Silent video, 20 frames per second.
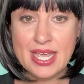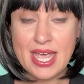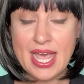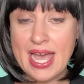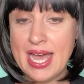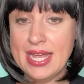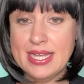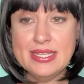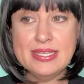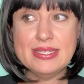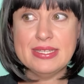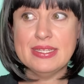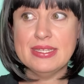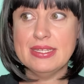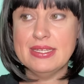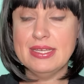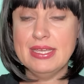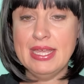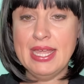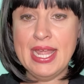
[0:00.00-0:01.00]
And
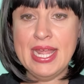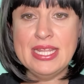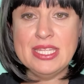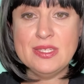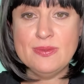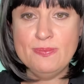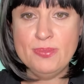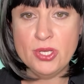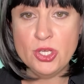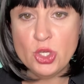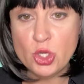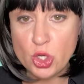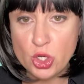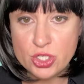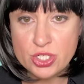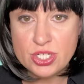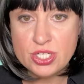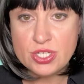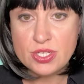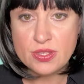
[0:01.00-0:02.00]
it's
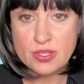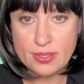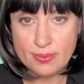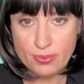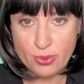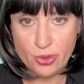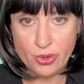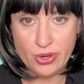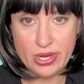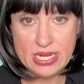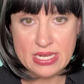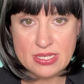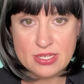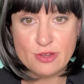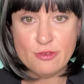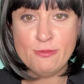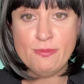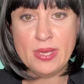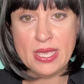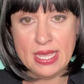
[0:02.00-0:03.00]
beyond the point
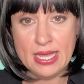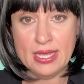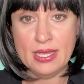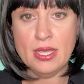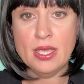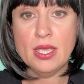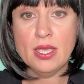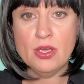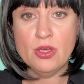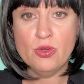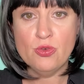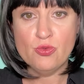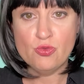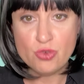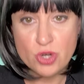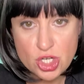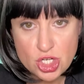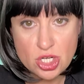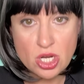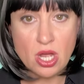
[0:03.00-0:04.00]
of being
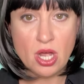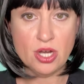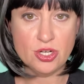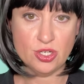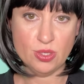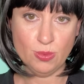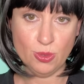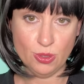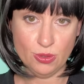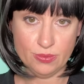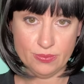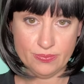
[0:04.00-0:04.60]
rechargeable.